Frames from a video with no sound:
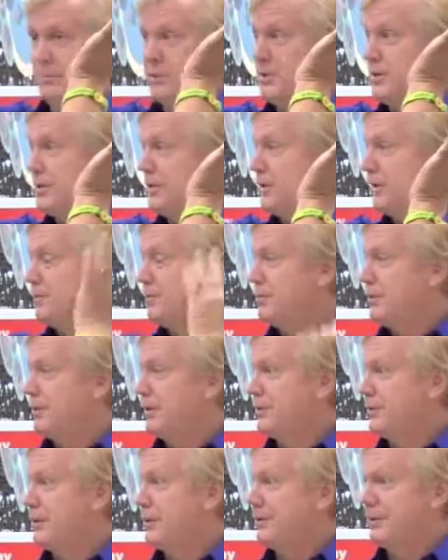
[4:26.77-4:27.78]
Pretty good,
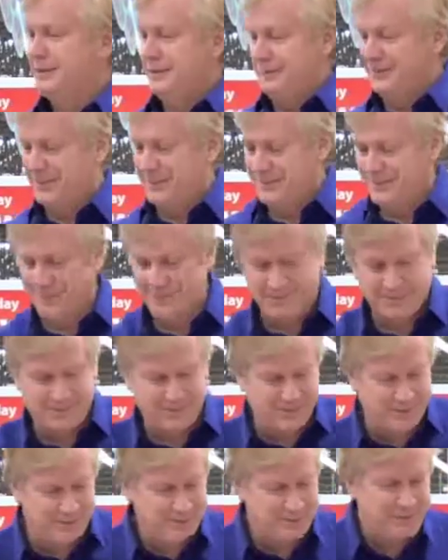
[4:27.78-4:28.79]
everybody, right?
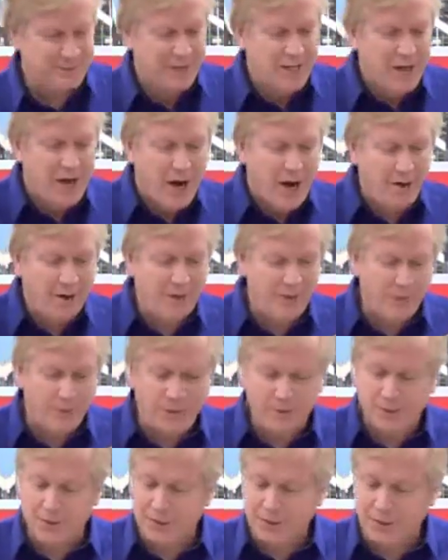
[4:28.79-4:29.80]
Almost. All right,
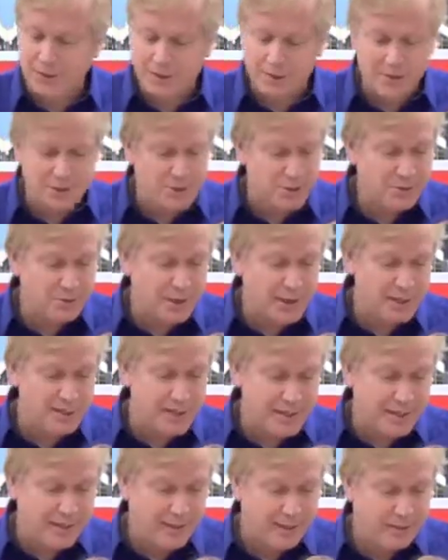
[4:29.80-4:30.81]
what I'm going to cut into right
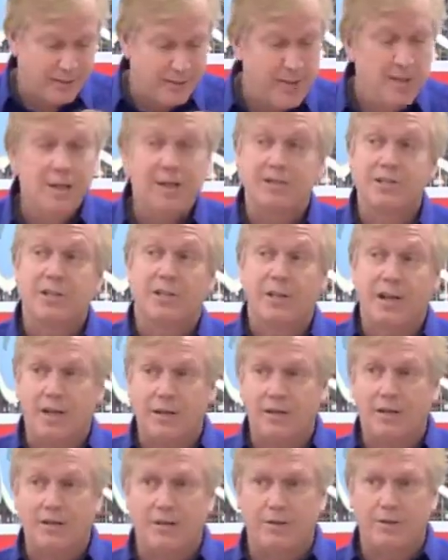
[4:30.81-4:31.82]
now is a lot
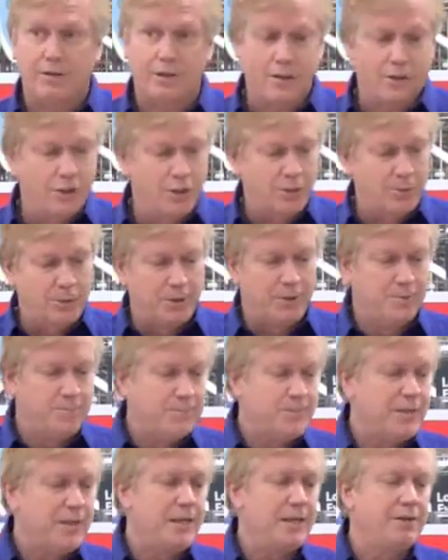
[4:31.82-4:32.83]
harder than aluminum,
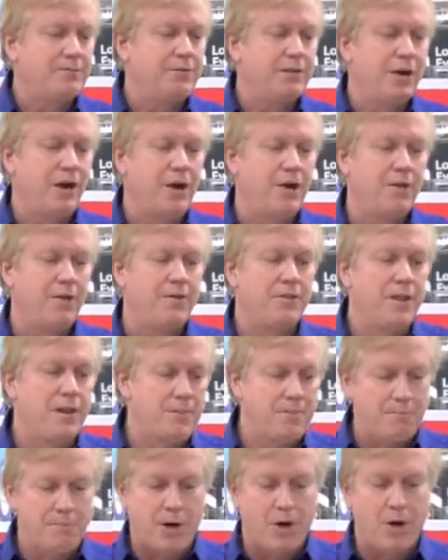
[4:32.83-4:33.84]
even harder than
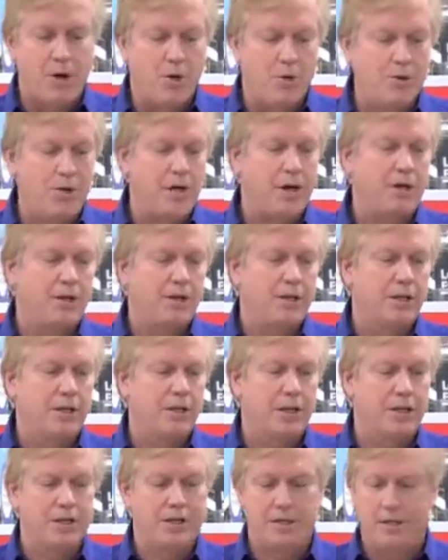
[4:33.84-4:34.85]
bone. I'm going to
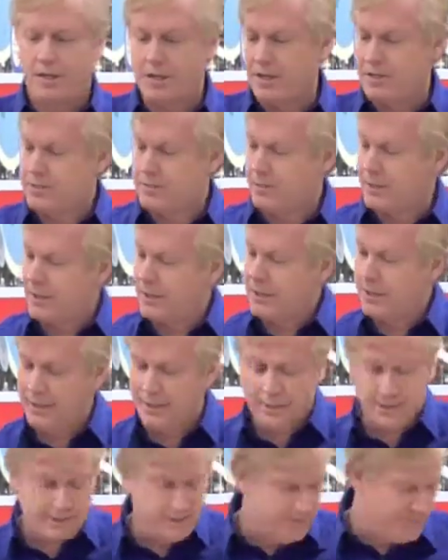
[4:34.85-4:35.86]
cut into this right
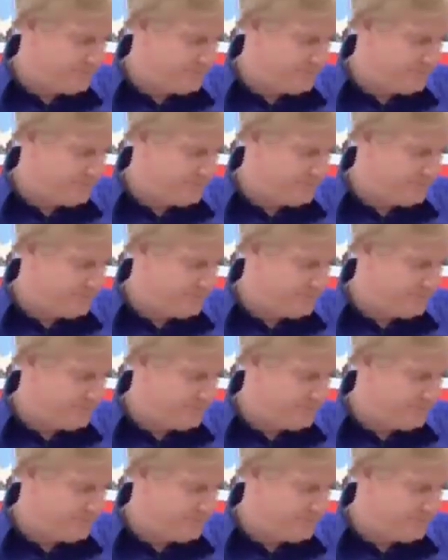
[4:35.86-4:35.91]
here.